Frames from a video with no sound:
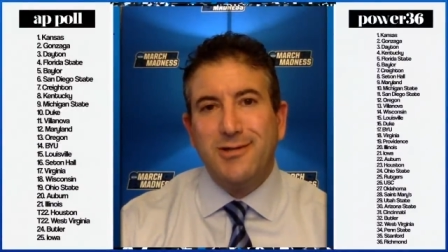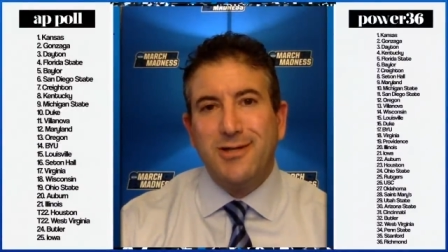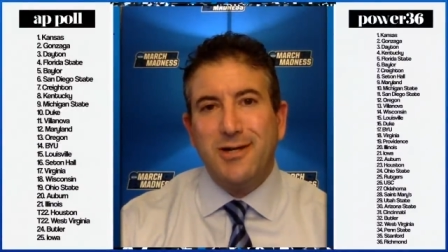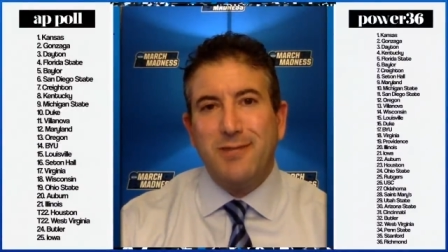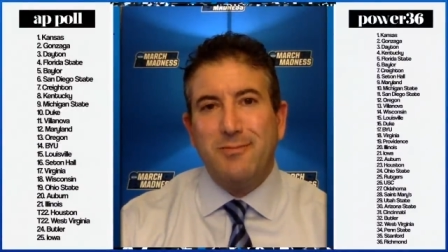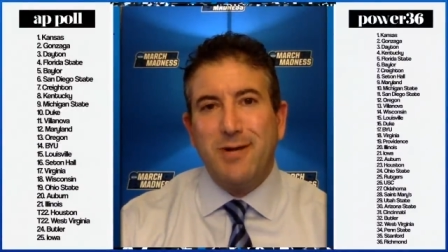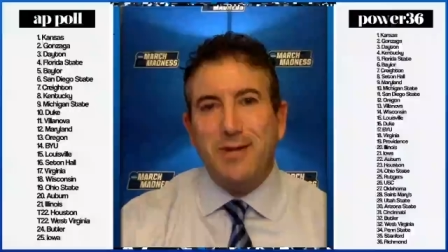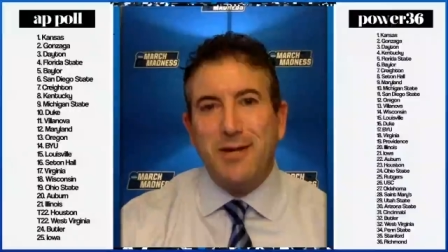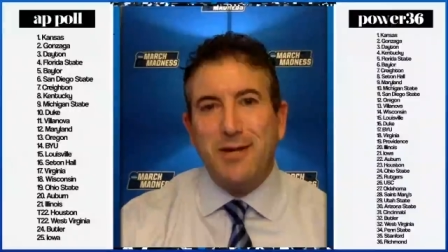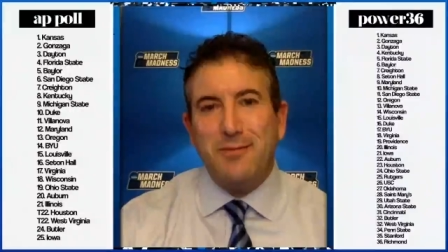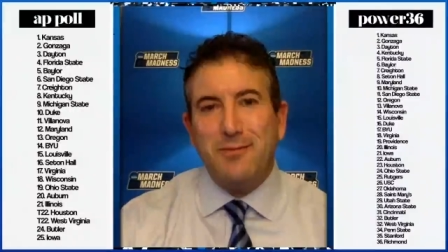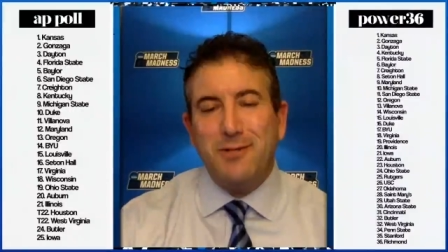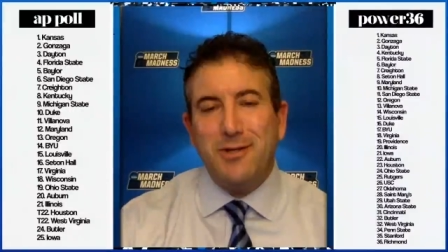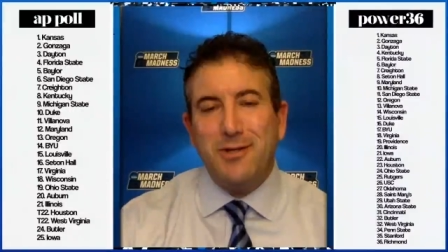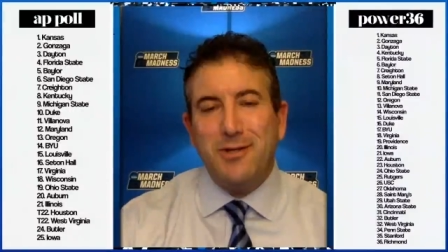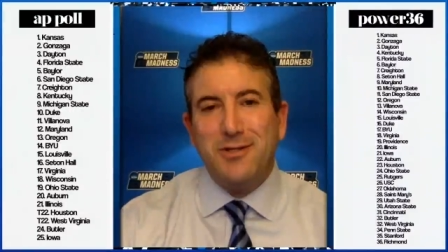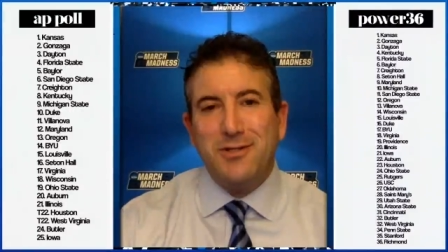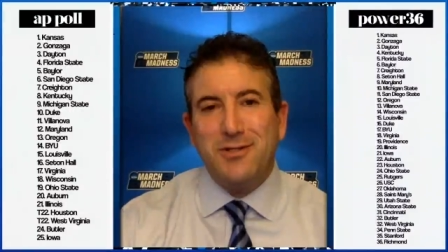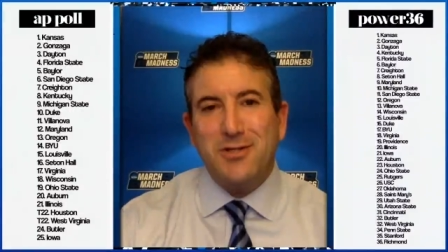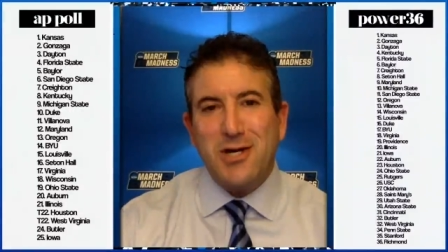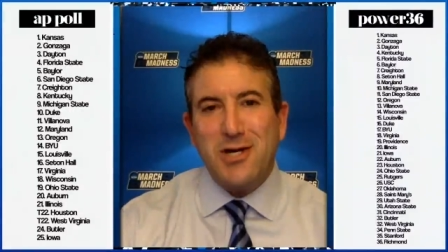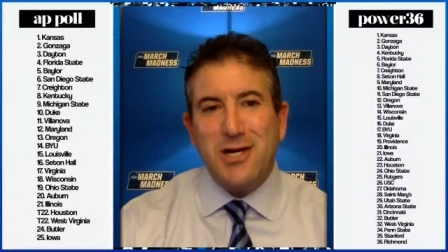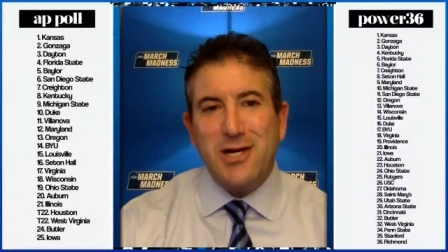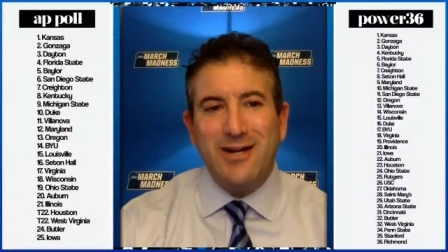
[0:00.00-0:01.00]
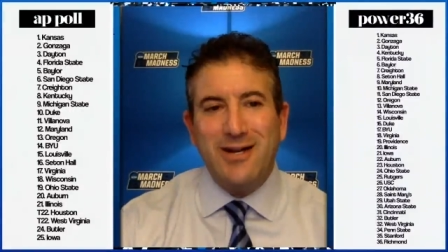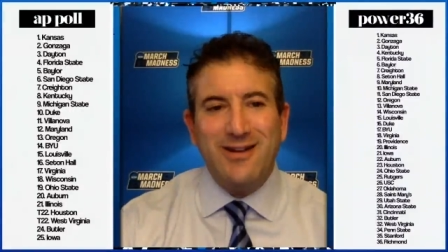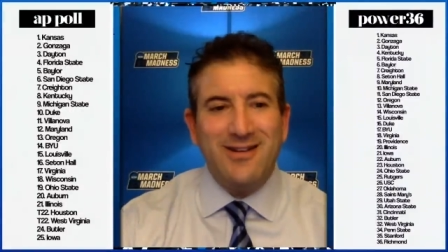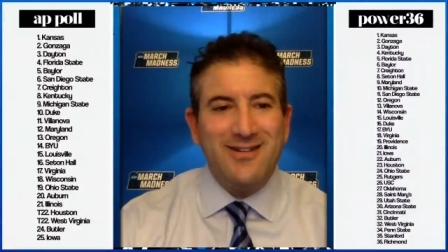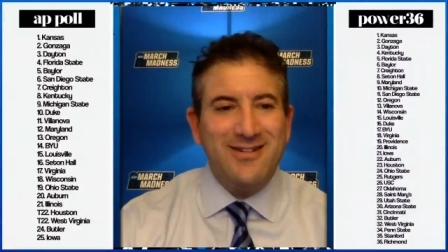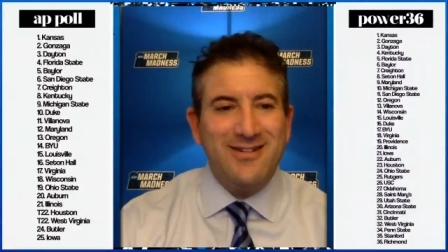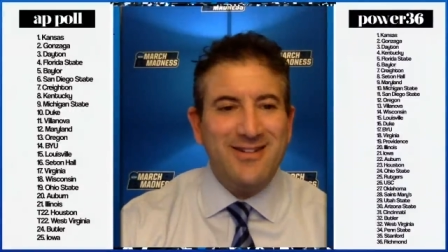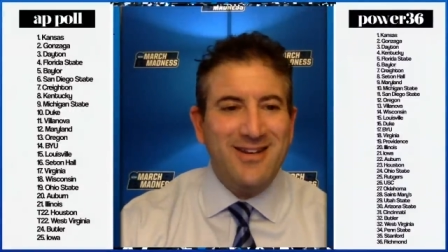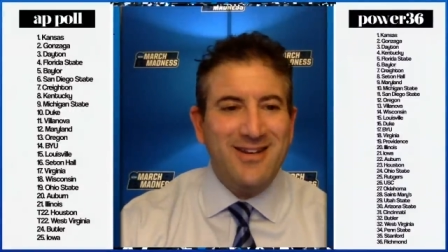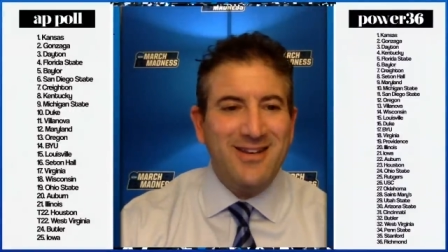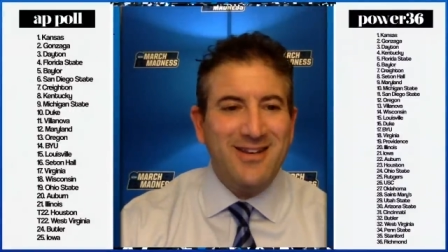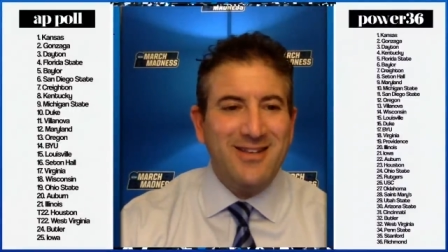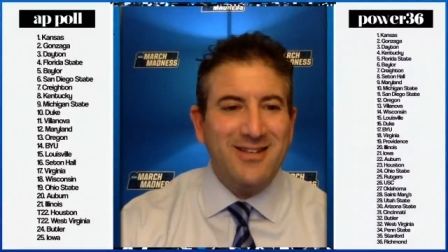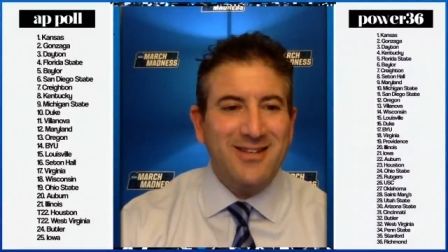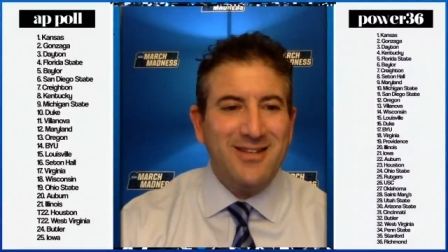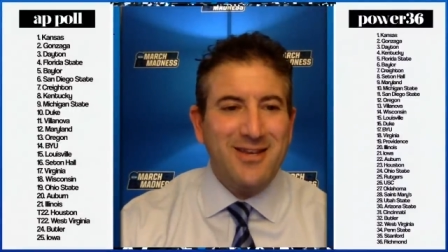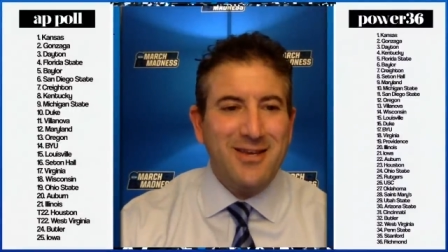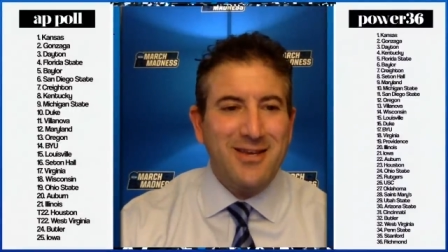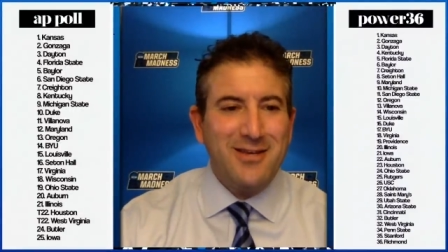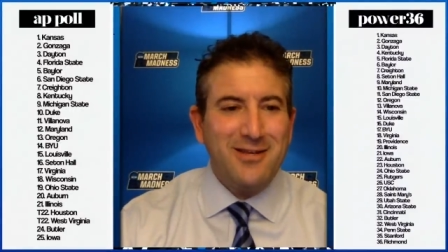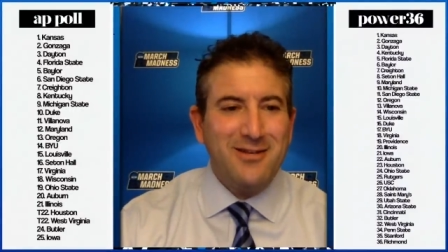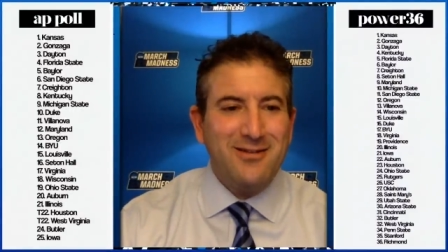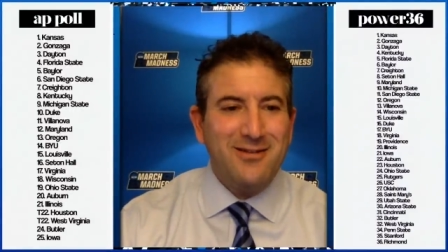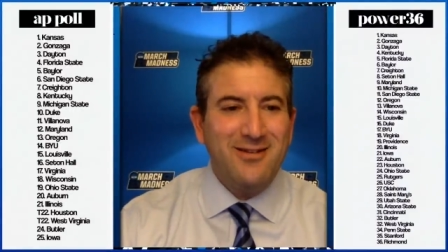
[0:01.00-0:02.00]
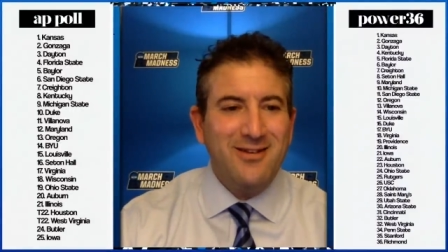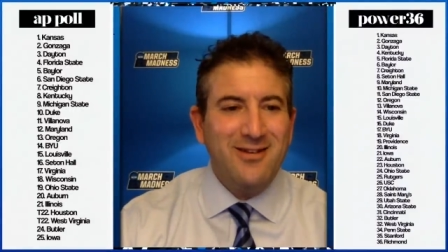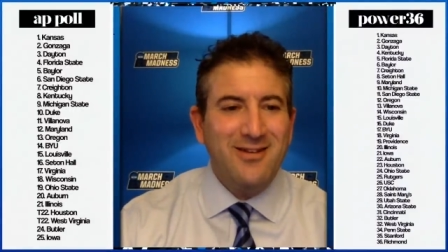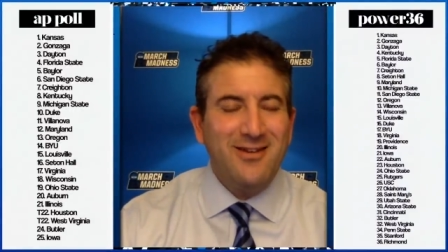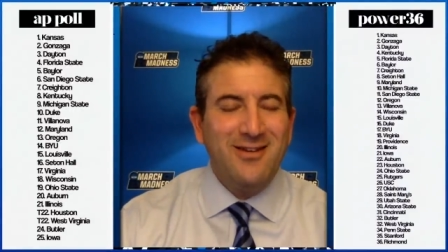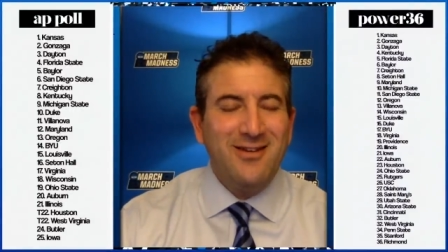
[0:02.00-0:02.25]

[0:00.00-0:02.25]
Come at me. It's all right. I can take it.